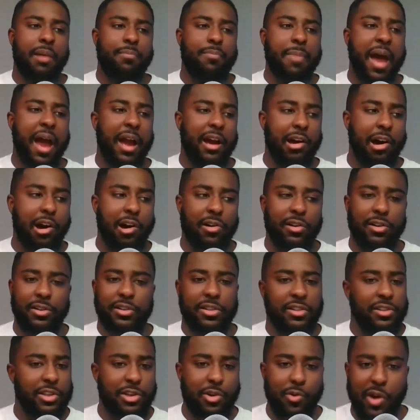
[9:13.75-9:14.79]
Mac
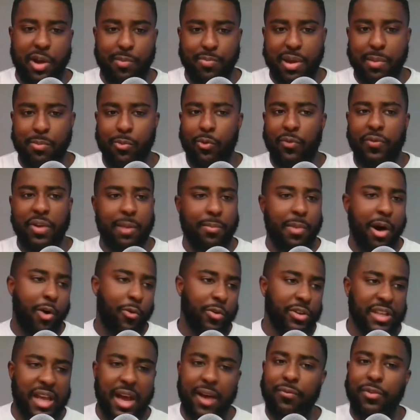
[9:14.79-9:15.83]
Hollins has annoyed people with him
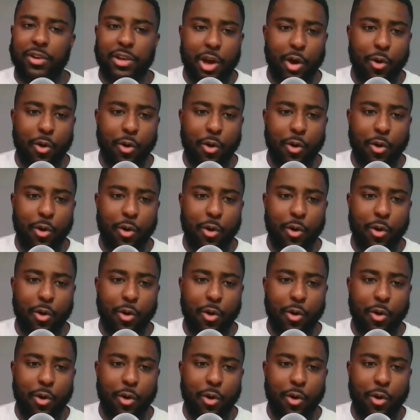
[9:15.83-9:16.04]
always having